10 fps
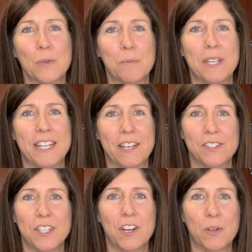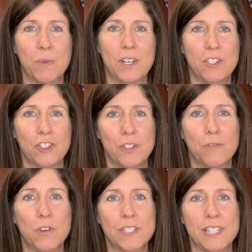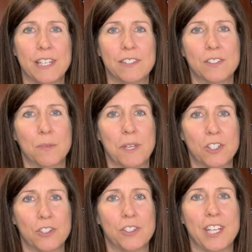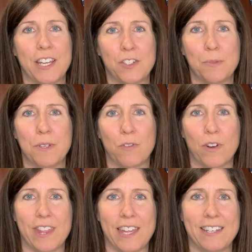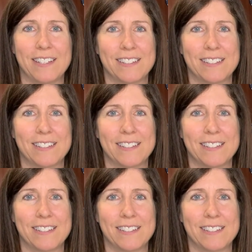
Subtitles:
We'll be announcing our winner June 14th, so make sure to enter before then.